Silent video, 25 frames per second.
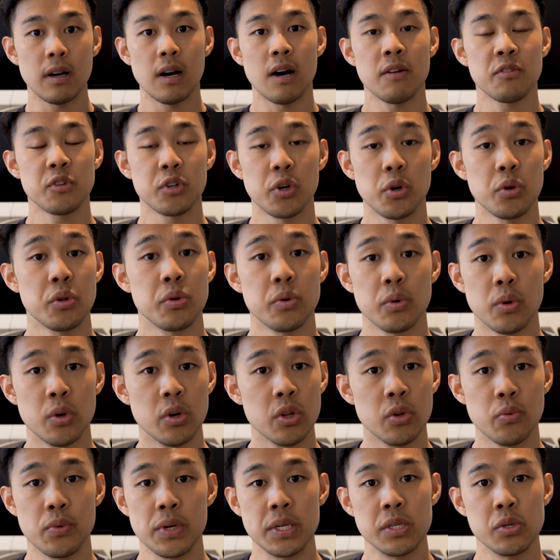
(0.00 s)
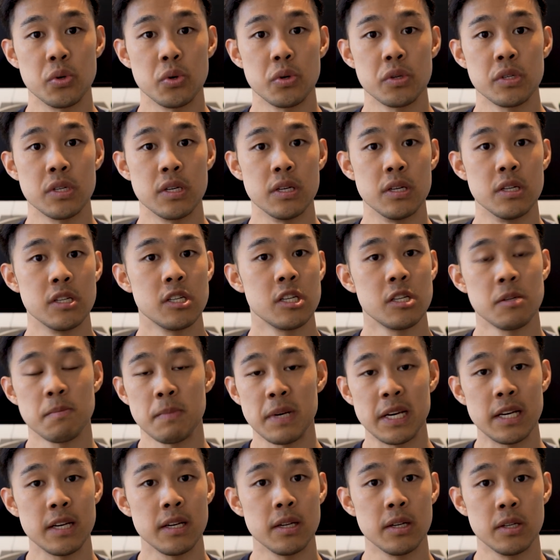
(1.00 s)
After going through all the resources,
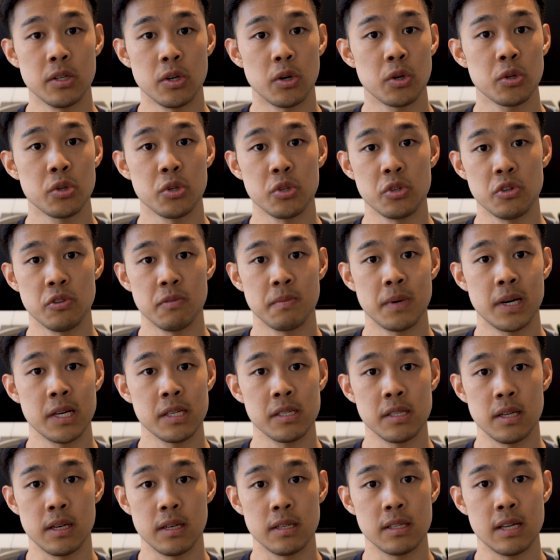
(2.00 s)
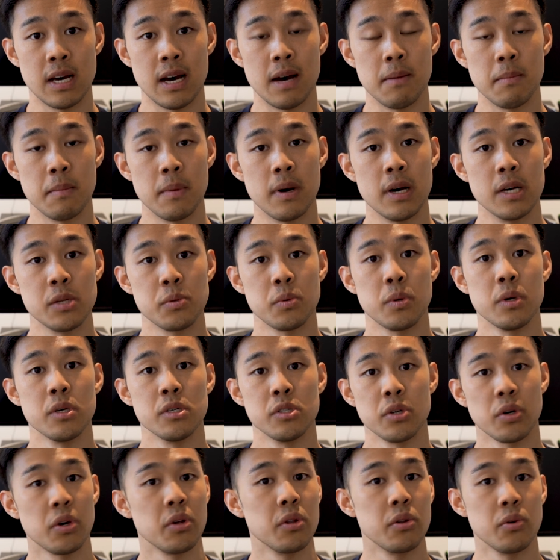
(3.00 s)
speaking to doctors who passed the exam, as well
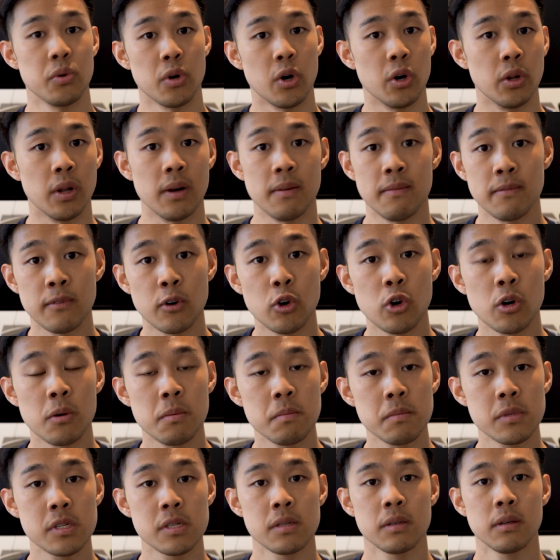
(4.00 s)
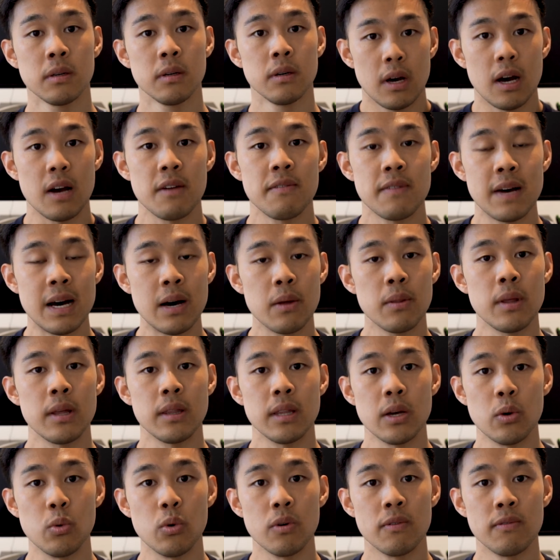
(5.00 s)
as looking through online forums, I found
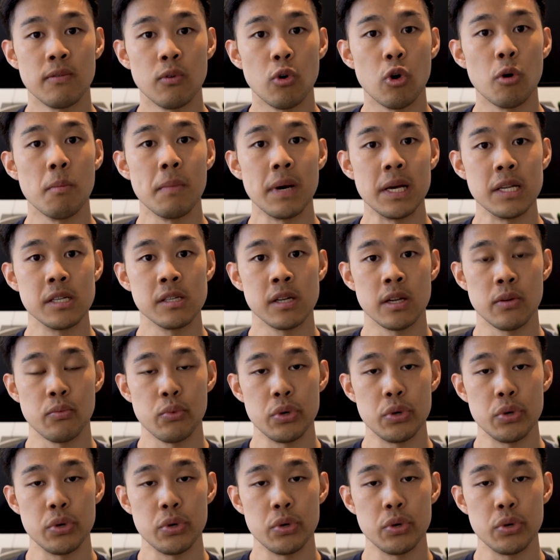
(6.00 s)
that there were four main study